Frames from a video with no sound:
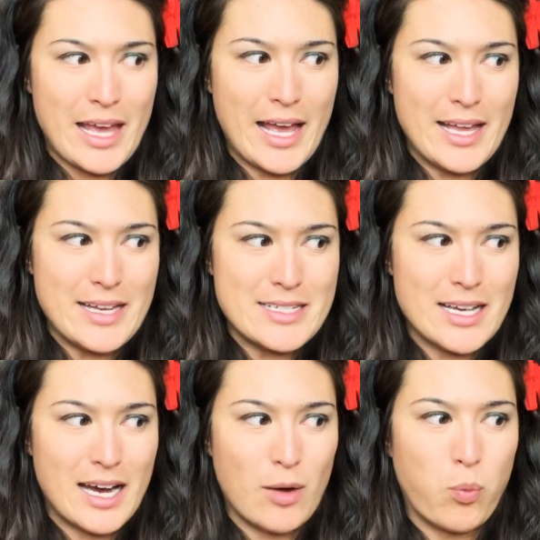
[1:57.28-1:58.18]

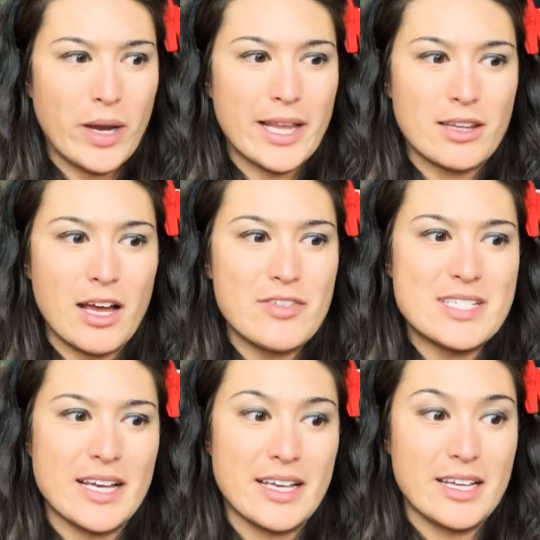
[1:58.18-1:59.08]
And what I love is
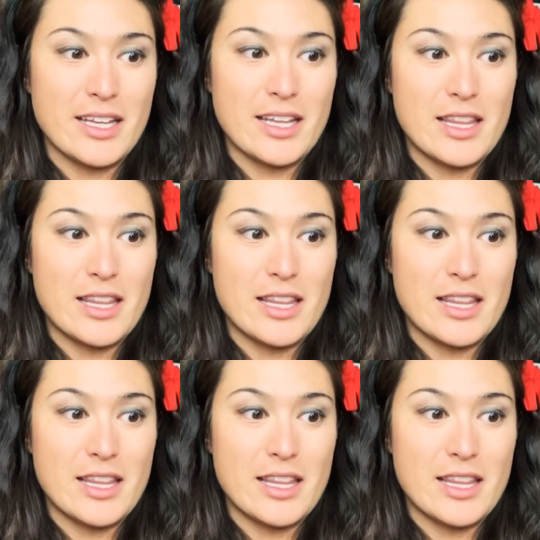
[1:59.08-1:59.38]
that